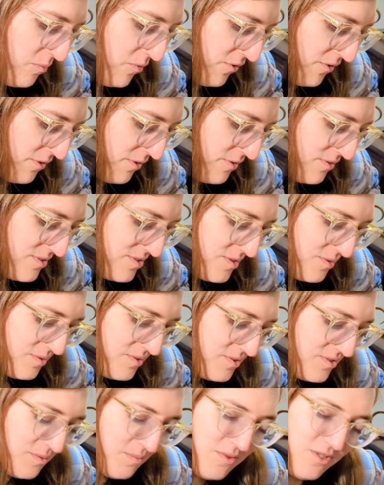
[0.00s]
morals, so
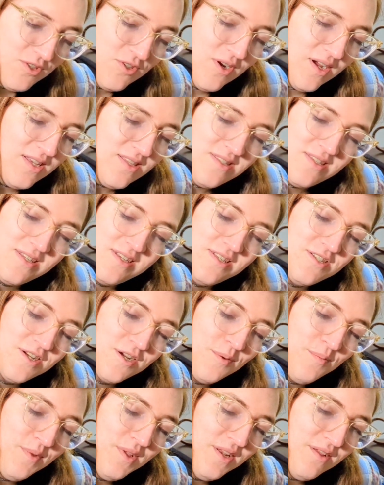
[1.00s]
when someone tries to
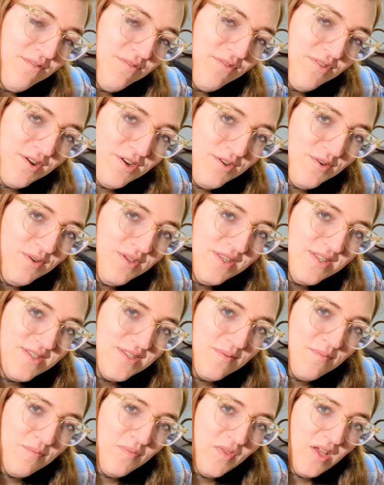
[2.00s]
determine if they're doing
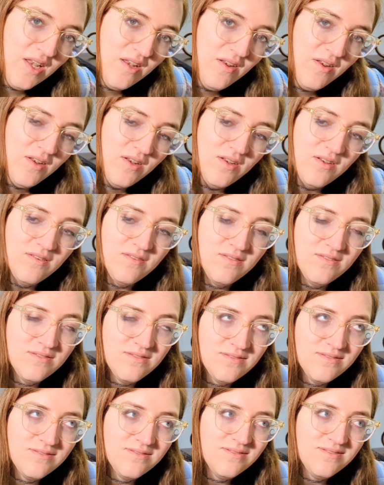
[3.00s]
something
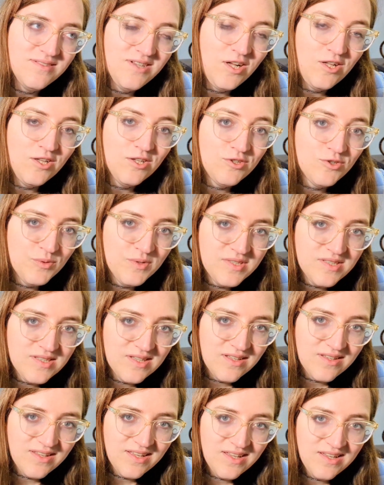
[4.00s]

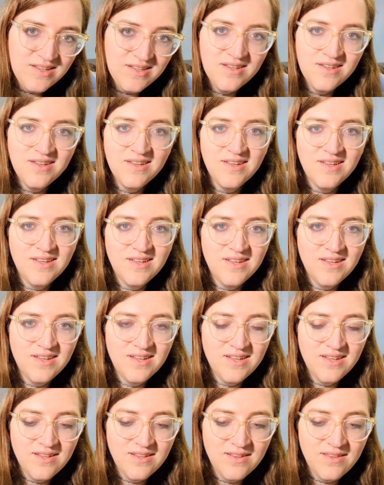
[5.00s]
altruistically,
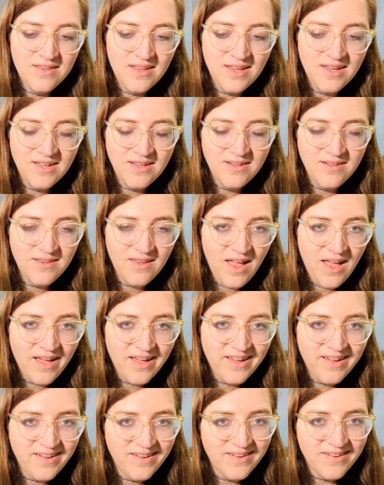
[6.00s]
they can
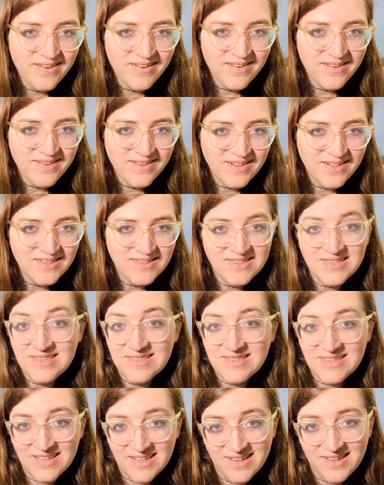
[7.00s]
lie, and it's
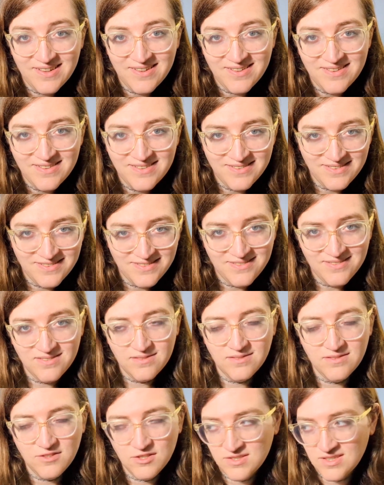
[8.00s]
easy.
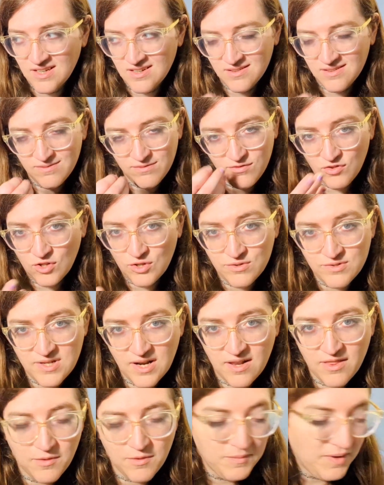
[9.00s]
It just kind of flows
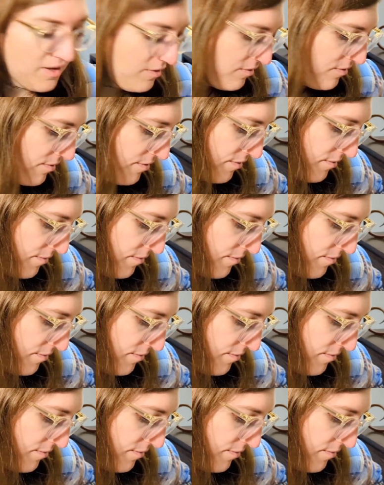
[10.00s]
out of their mouth.